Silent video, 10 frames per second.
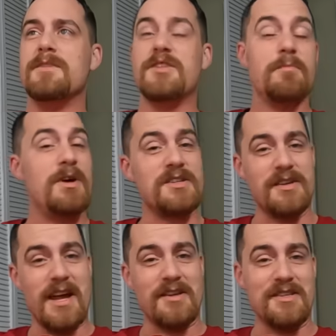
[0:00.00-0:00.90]
still
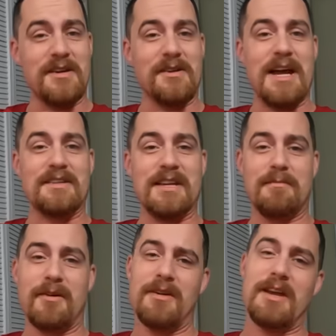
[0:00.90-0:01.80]
puzzled how to say your last
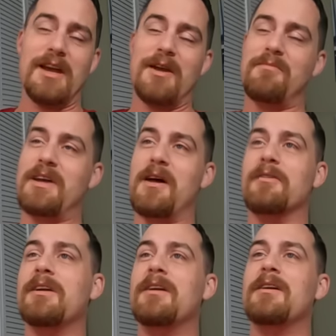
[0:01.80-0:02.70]
name though. You gotta help me out.
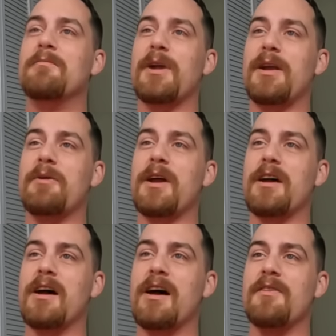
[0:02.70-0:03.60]
But anyway,
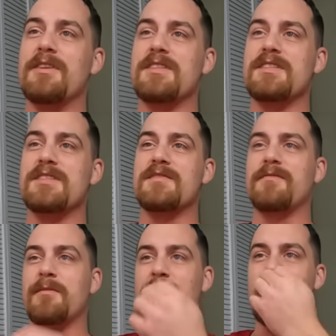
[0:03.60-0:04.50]
uh, this is
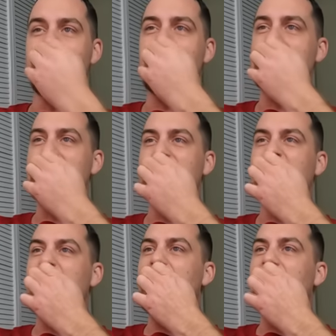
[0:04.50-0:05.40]
from that Mitchell
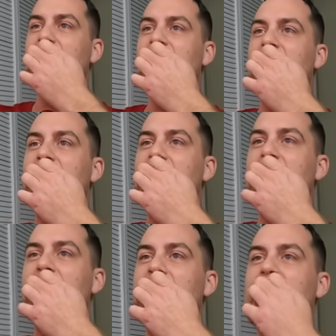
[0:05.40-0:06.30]
and Webb look
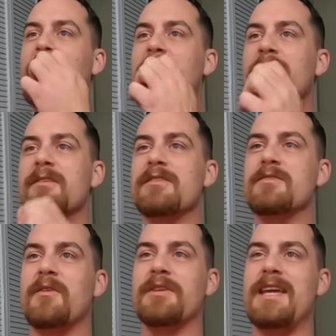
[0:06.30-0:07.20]
yet again. It's
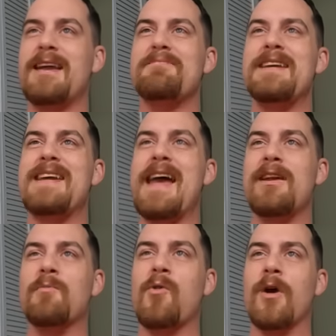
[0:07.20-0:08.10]
called "Get Me
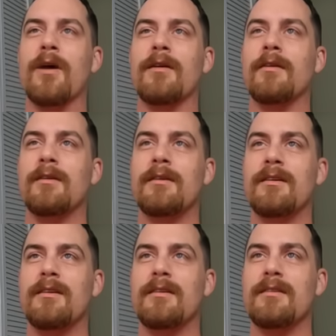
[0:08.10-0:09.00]
Hannah
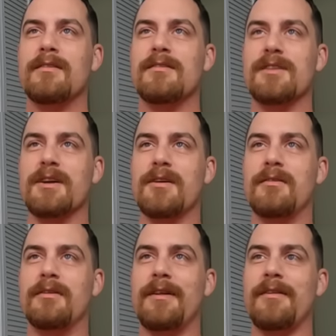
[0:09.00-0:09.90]

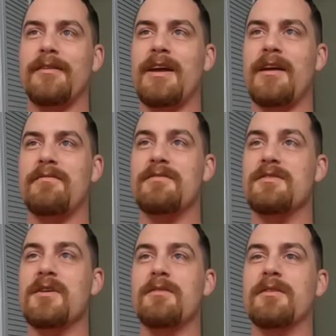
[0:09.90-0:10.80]
So other than that, I have
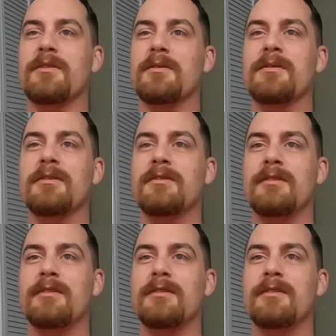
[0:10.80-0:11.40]
no clue